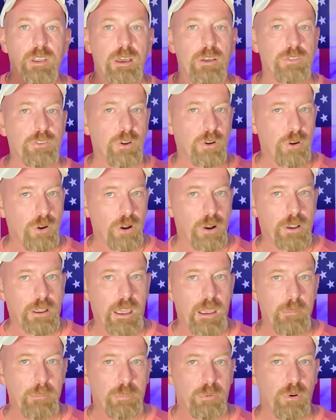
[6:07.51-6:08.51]
in the
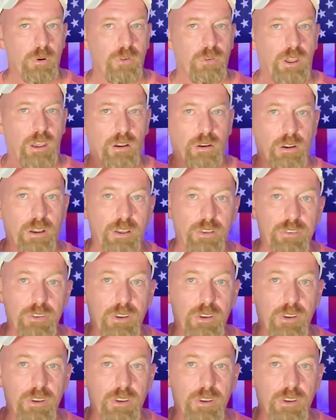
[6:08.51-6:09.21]
hurricane prone areas.